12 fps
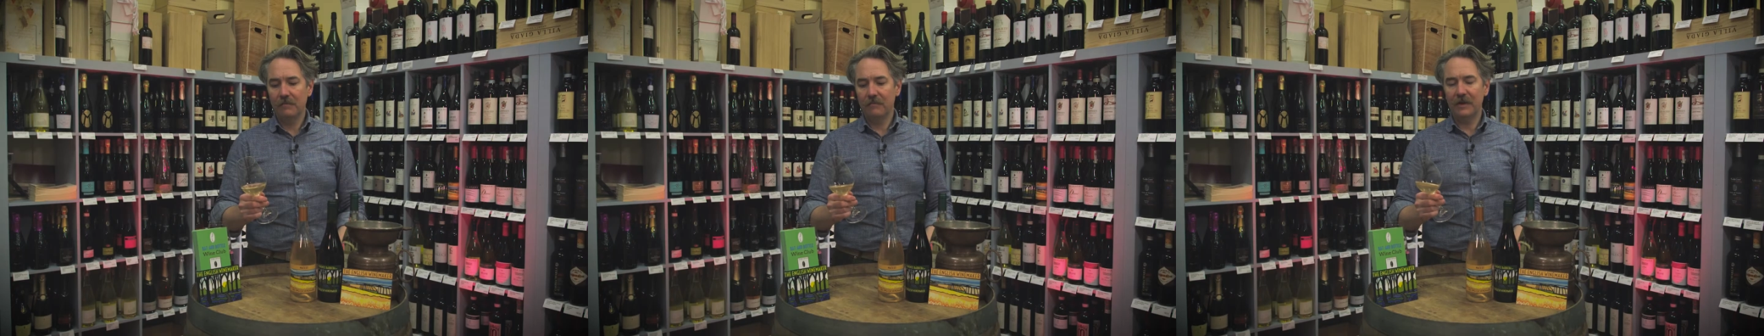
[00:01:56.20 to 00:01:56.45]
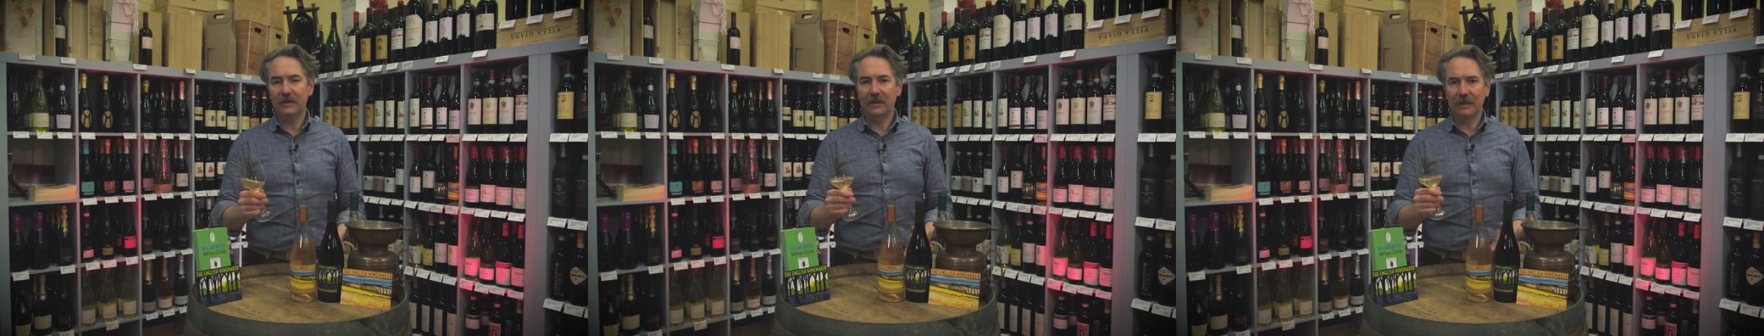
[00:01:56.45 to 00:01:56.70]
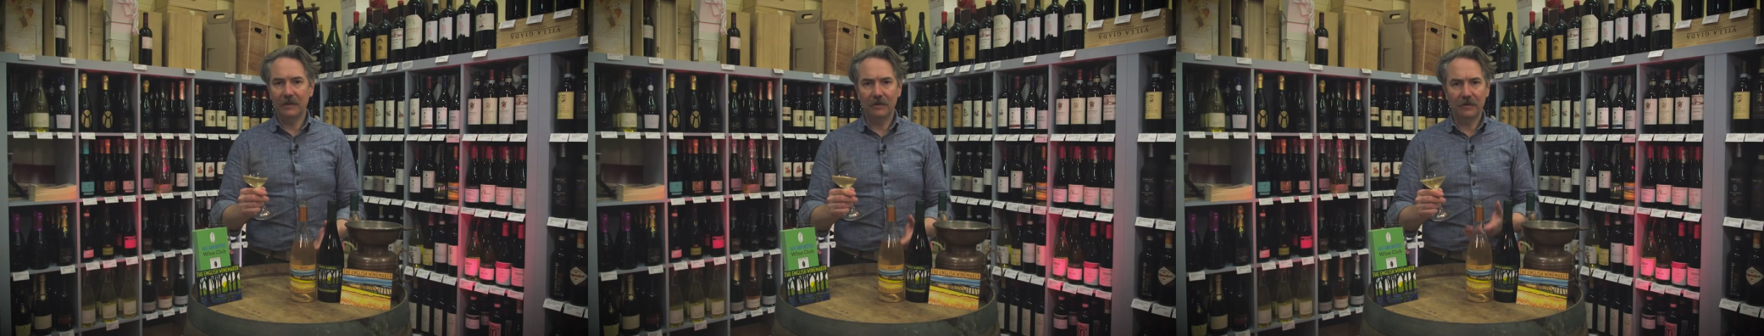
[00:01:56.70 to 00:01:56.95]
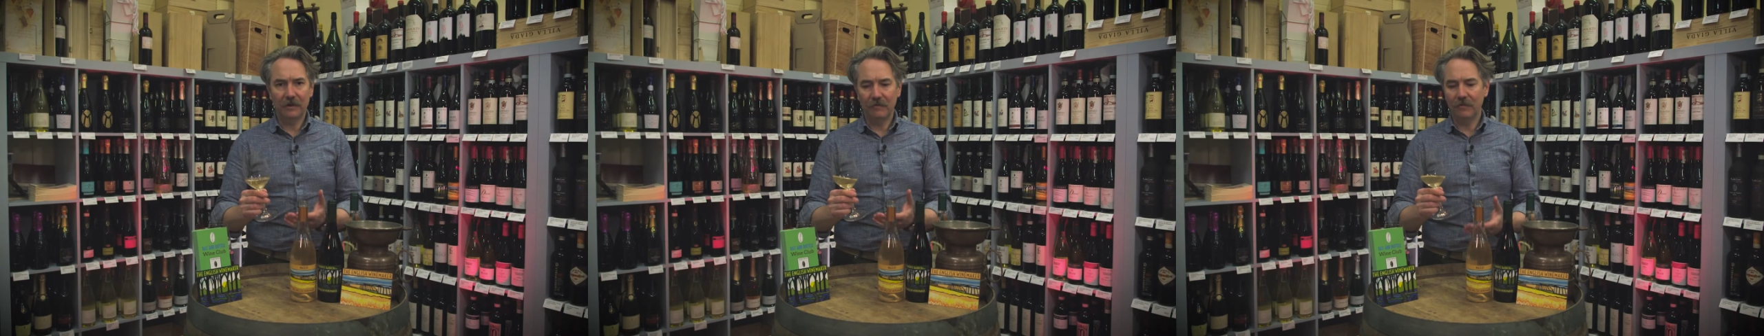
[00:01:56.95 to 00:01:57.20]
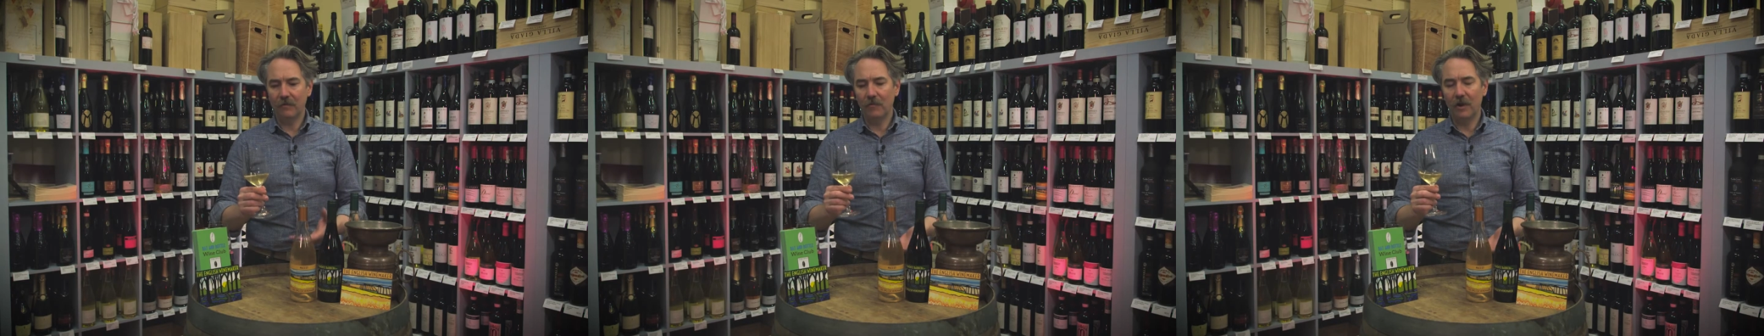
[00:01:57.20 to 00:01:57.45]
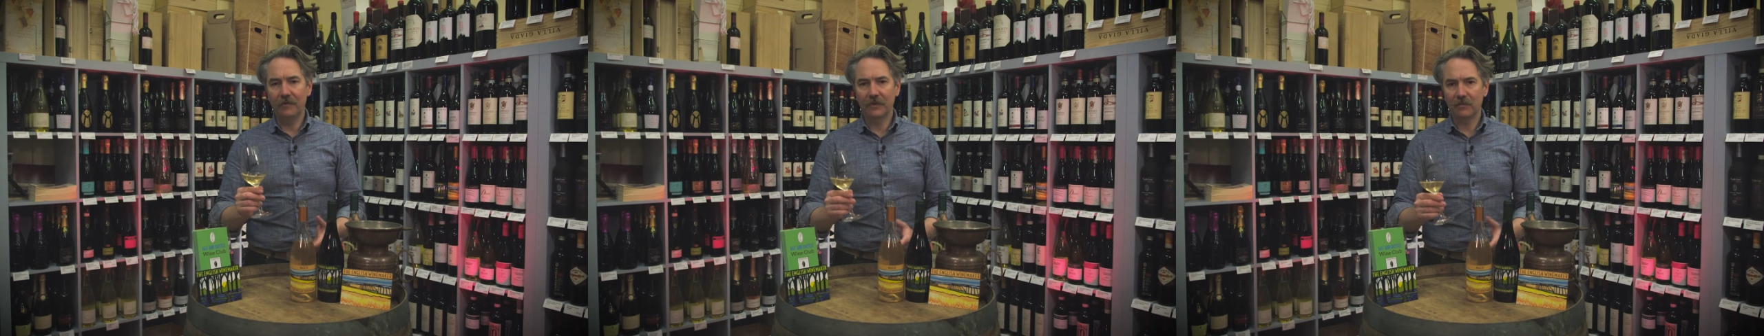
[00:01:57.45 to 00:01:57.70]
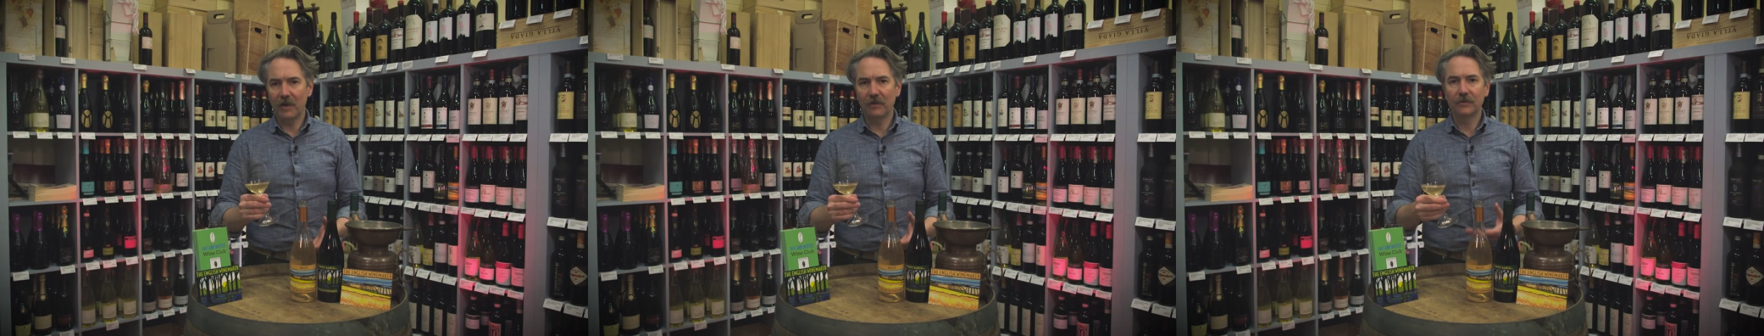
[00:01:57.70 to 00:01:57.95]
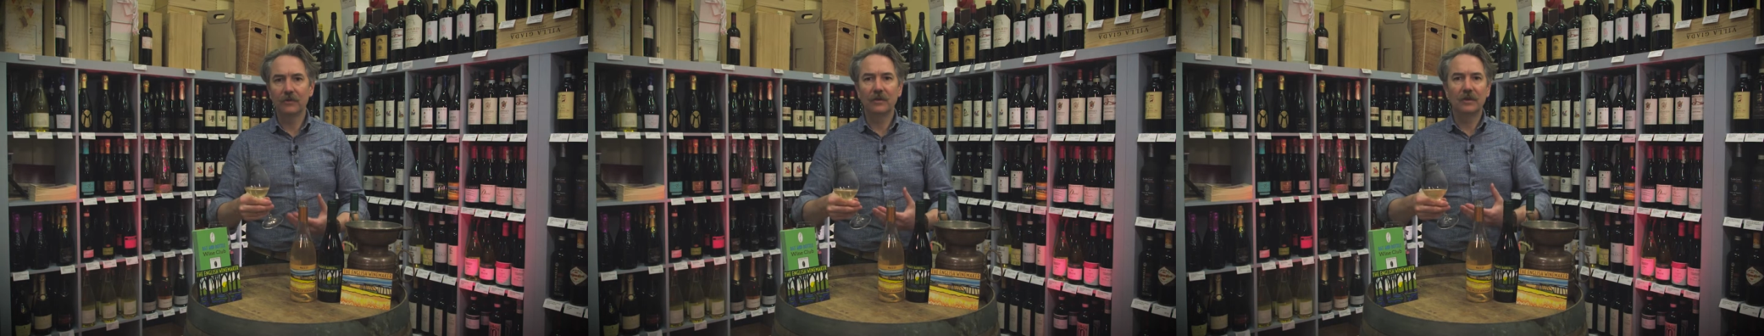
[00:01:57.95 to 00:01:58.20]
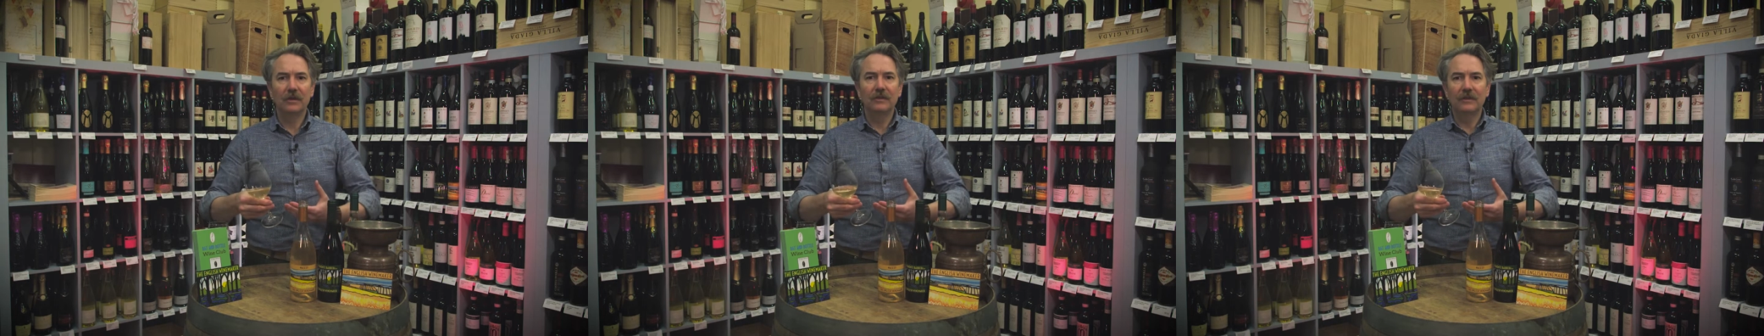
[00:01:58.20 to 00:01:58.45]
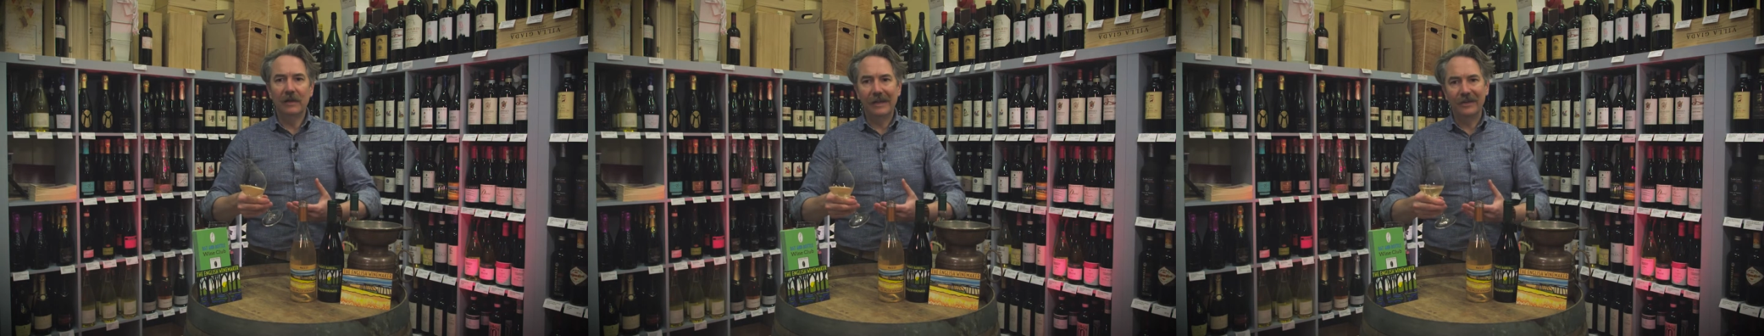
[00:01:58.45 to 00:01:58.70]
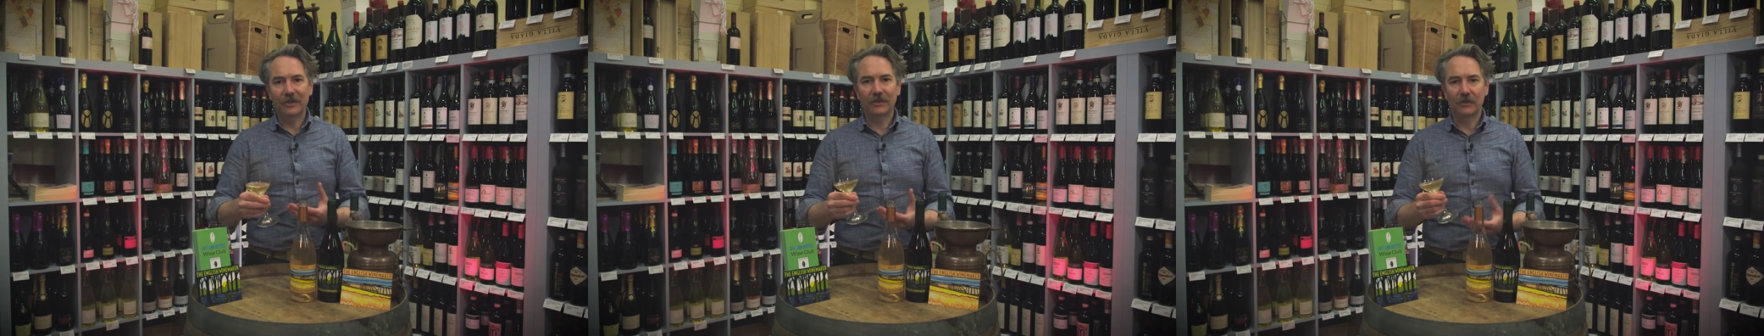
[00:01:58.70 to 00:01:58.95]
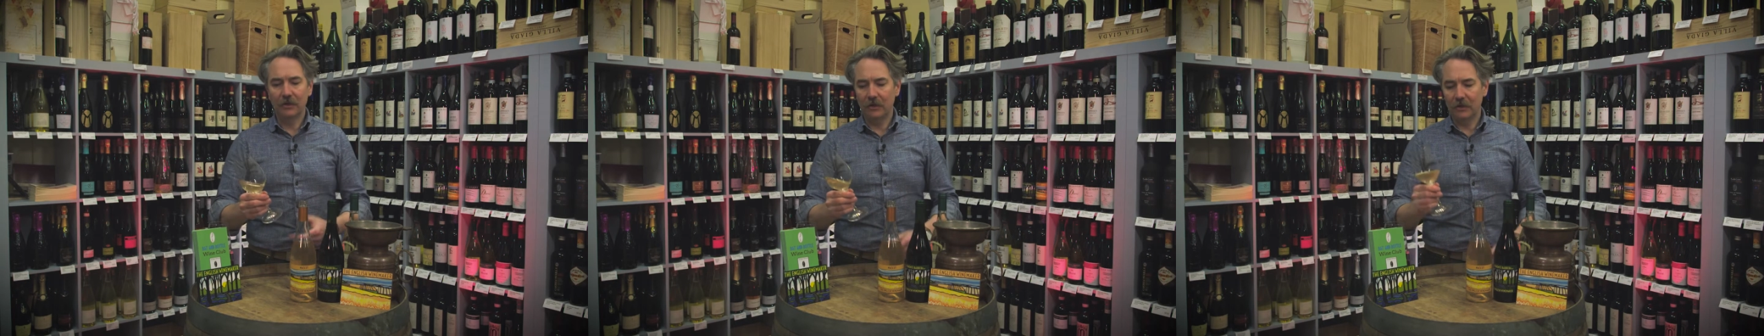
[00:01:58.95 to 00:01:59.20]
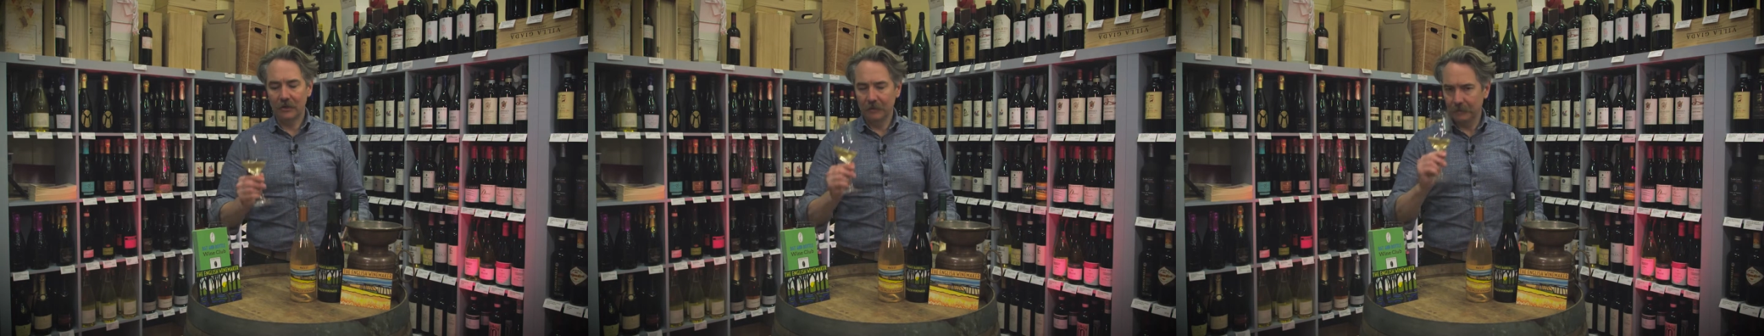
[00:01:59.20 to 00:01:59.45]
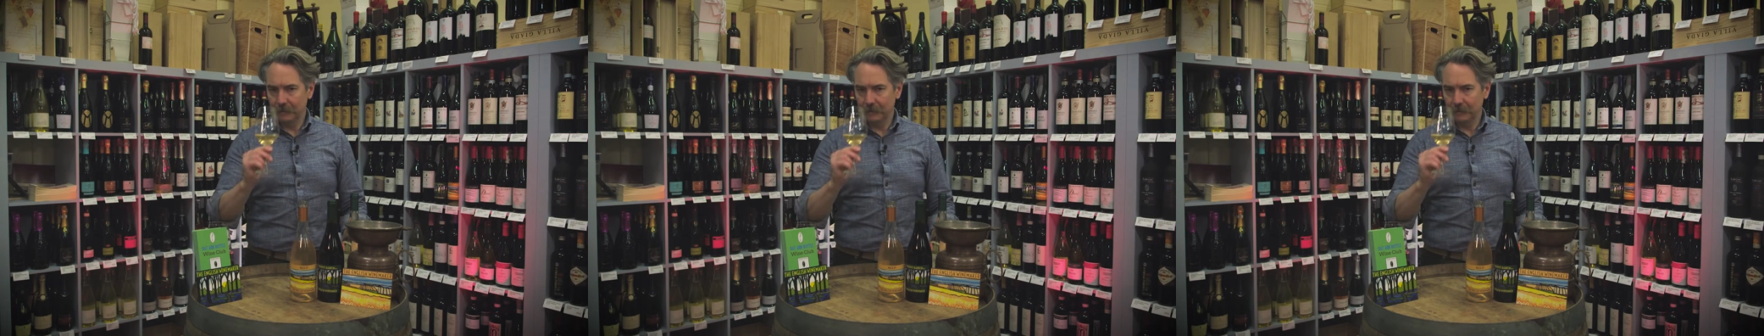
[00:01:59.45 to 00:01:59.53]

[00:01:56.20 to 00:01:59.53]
basically looking for a wine that smells delicious and good.